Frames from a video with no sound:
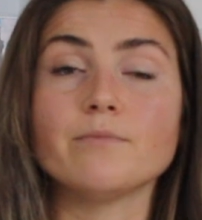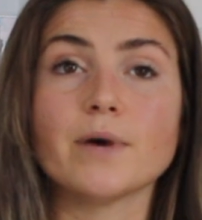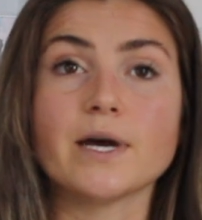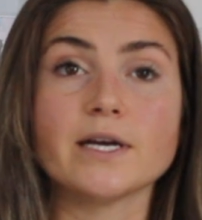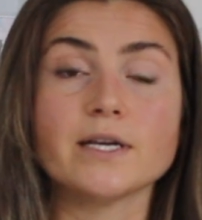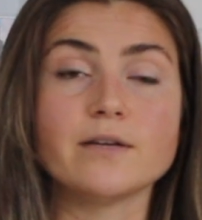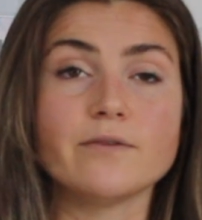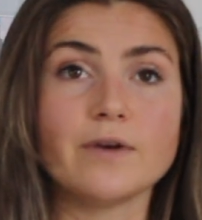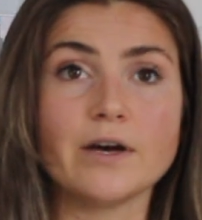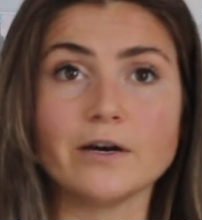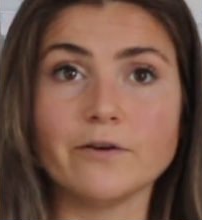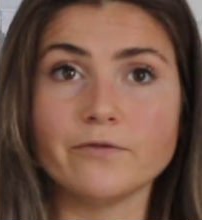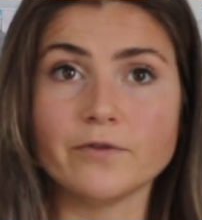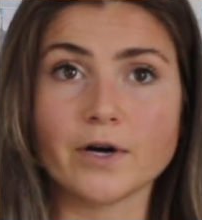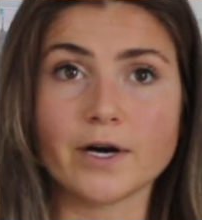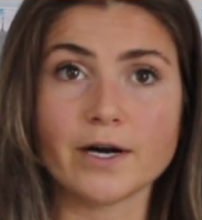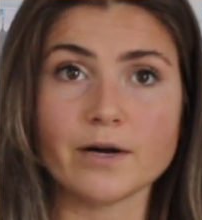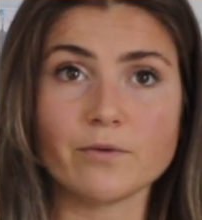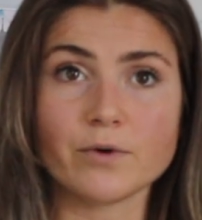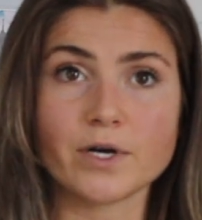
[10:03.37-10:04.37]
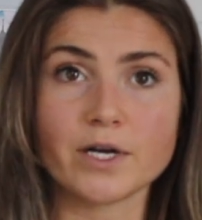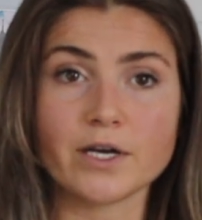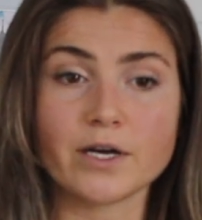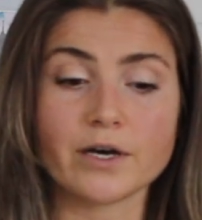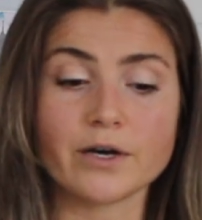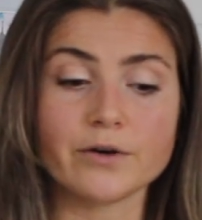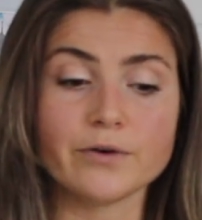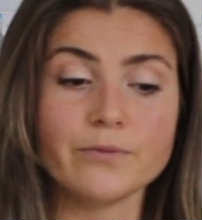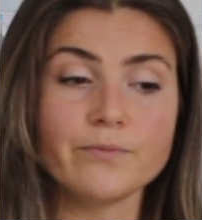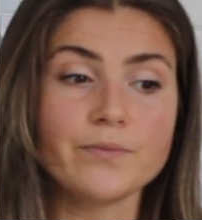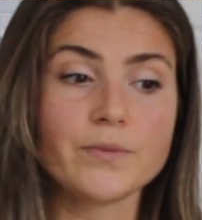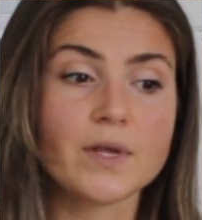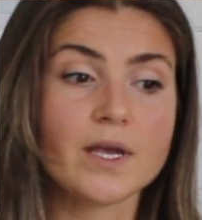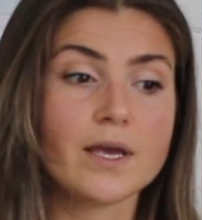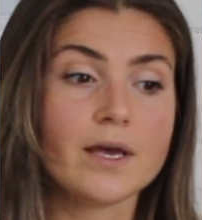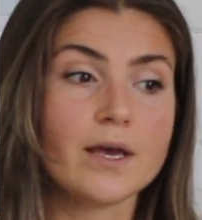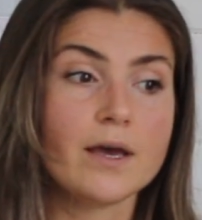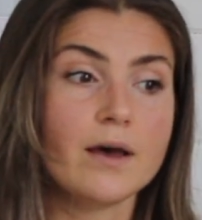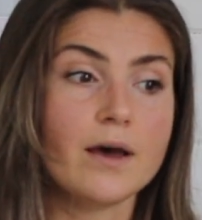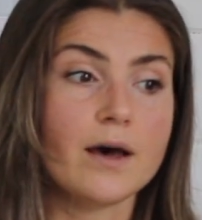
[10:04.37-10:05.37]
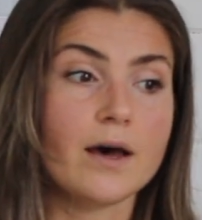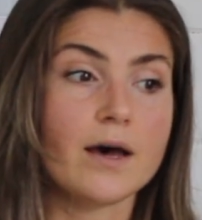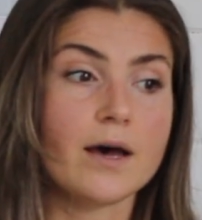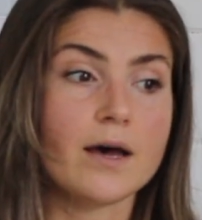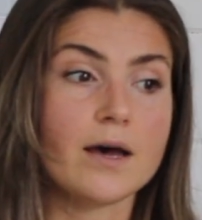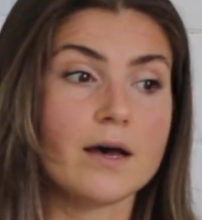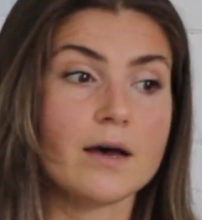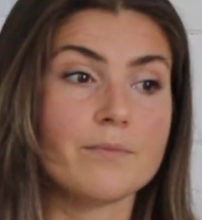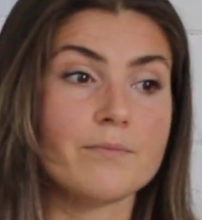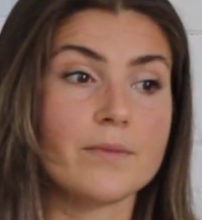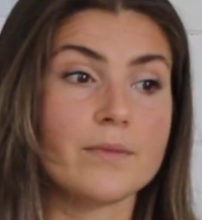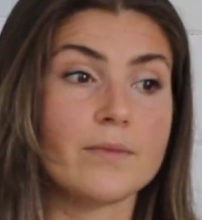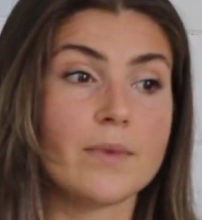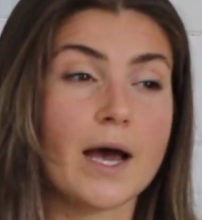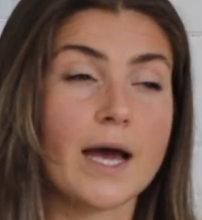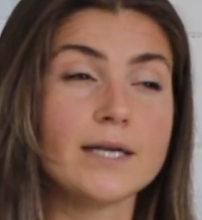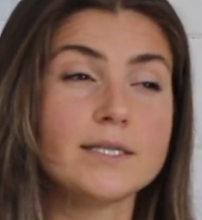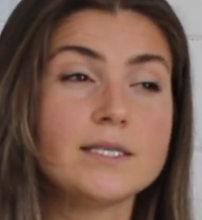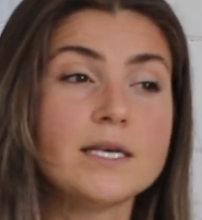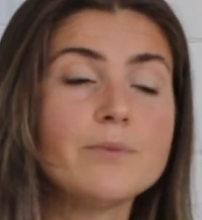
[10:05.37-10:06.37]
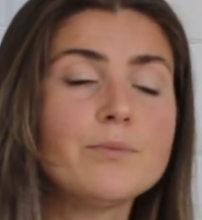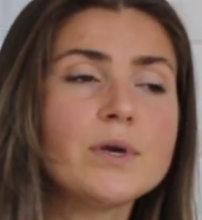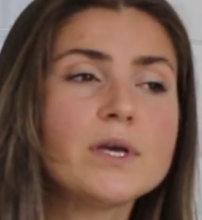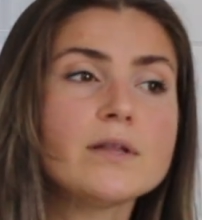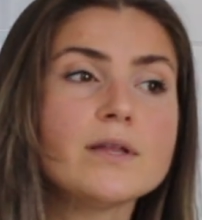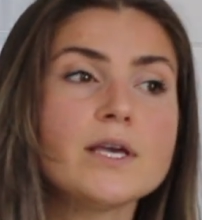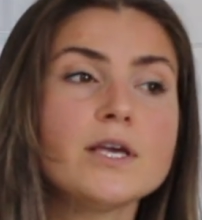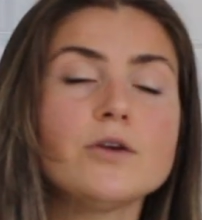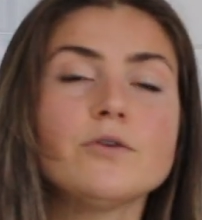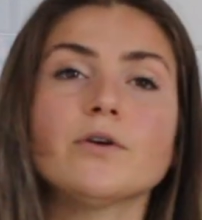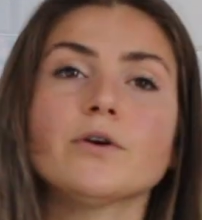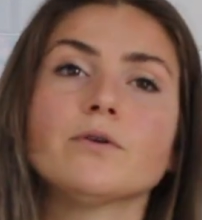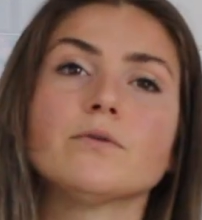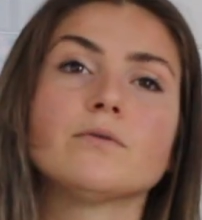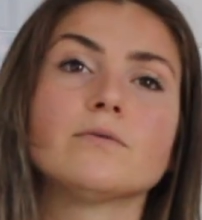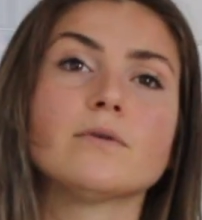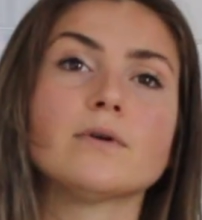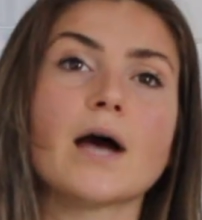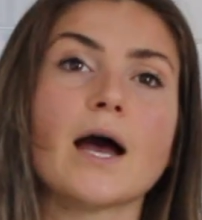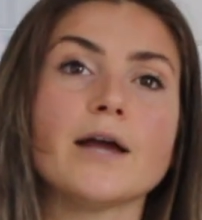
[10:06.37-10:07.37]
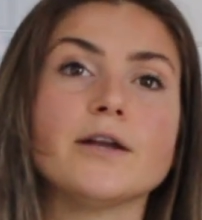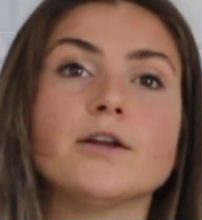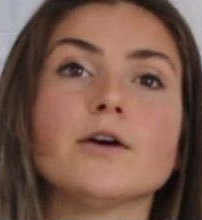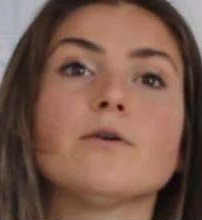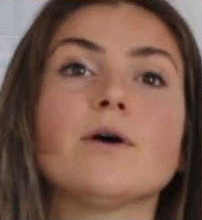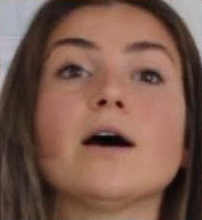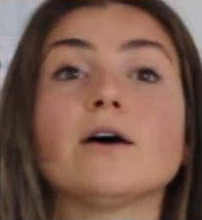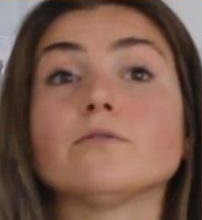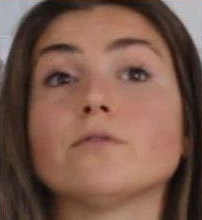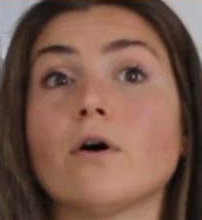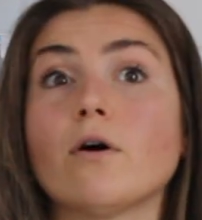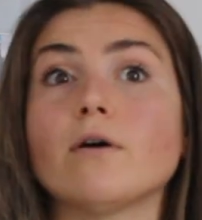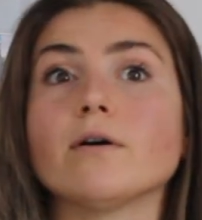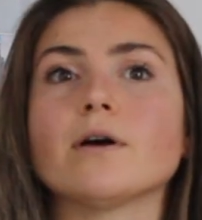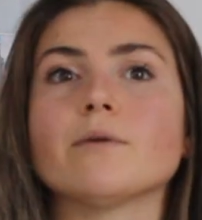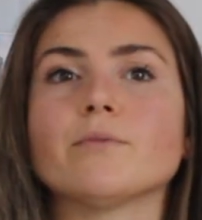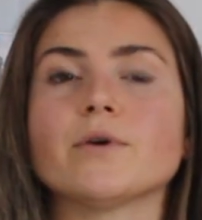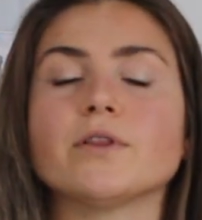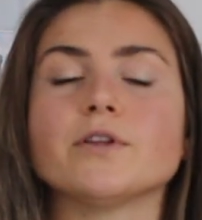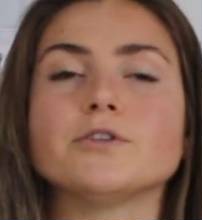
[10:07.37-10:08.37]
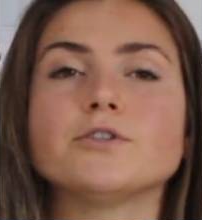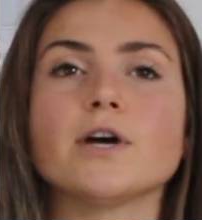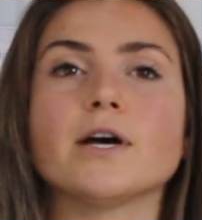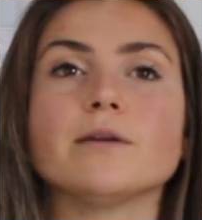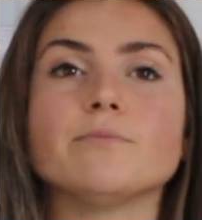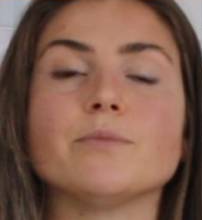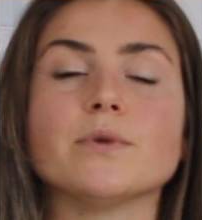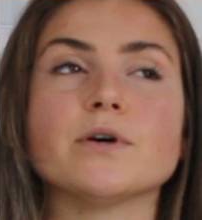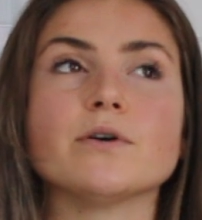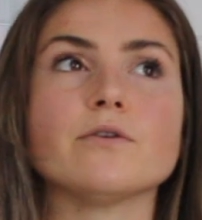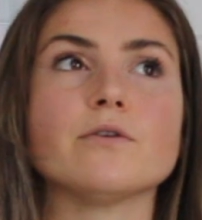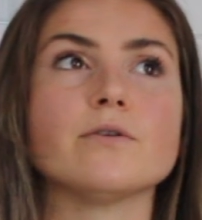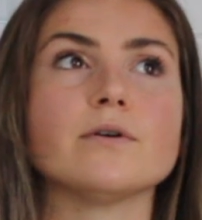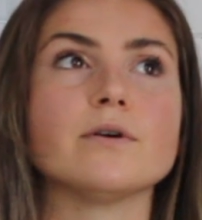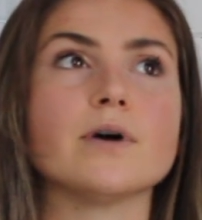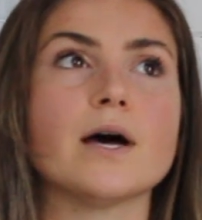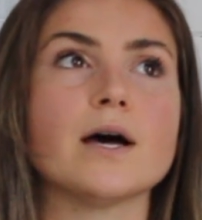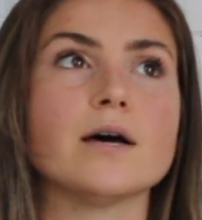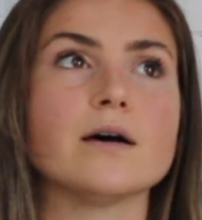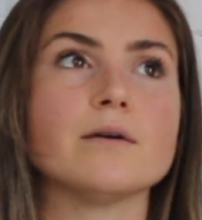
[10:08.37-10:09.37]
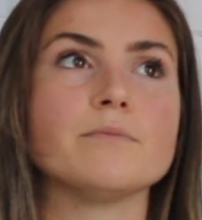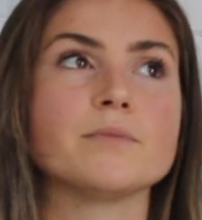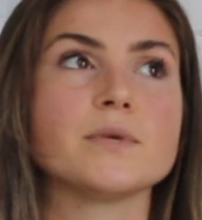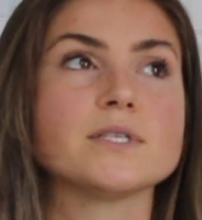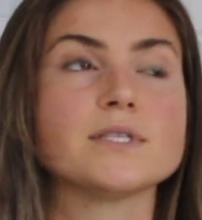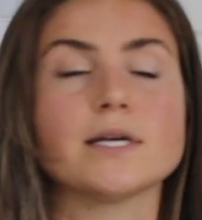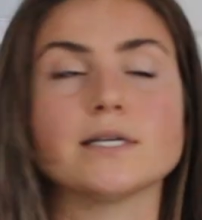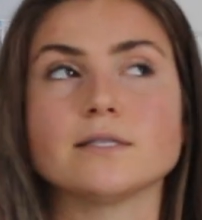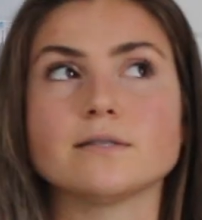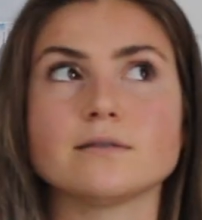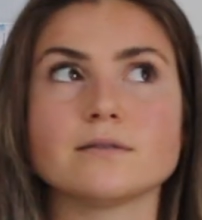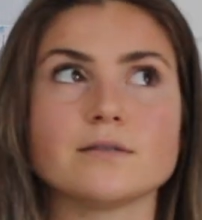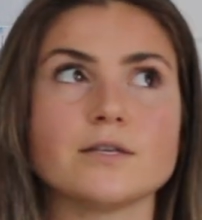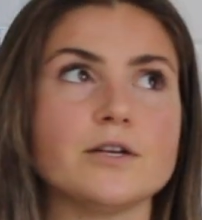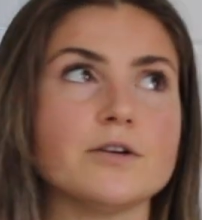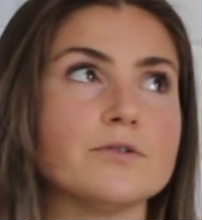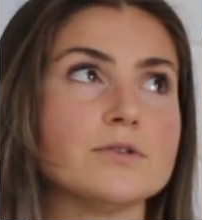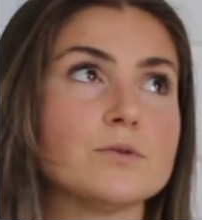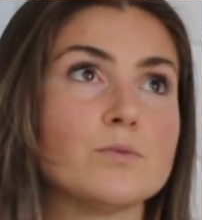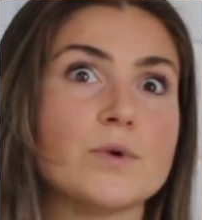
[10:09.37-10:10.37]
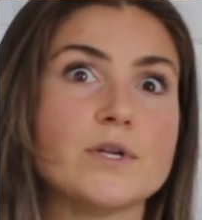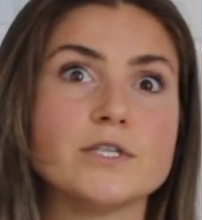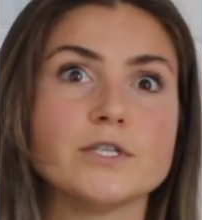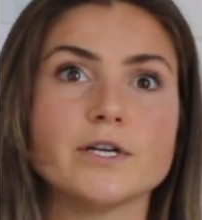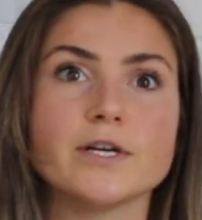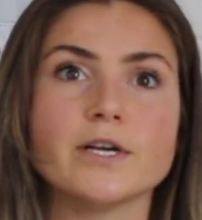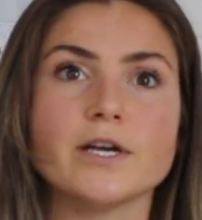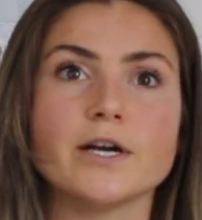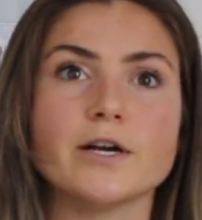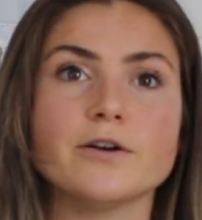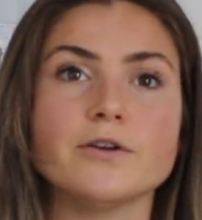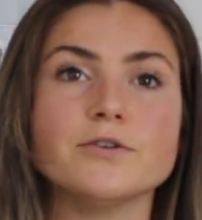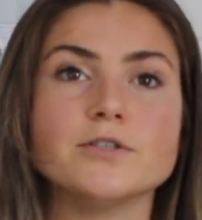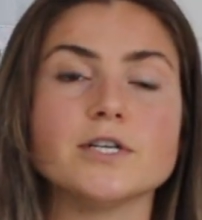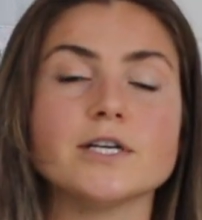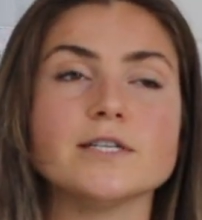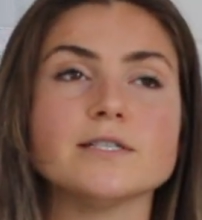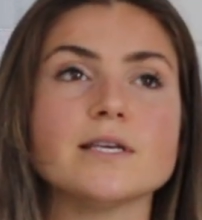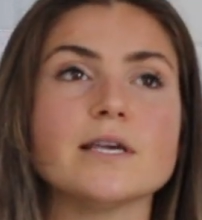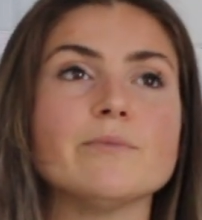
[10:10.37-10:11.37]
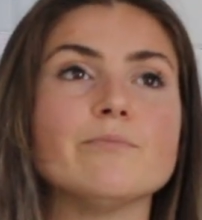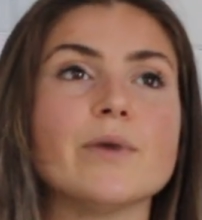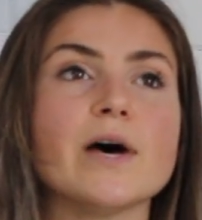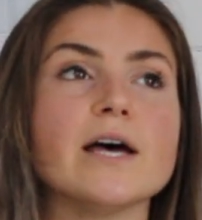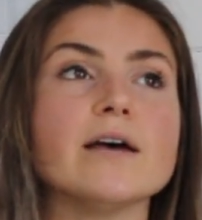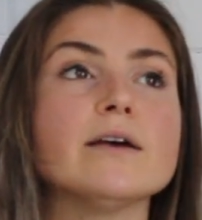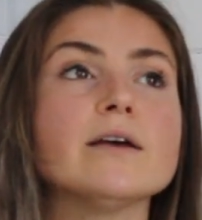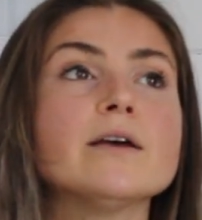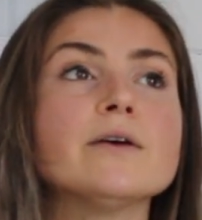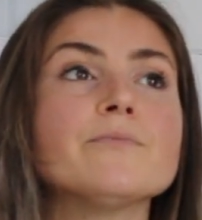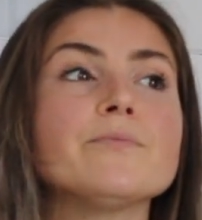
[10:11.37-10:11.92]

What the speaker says: mind of how far I want to go. I typically, I know how long I'm on the treadmill, because that's, it's winter here in New Jersey, but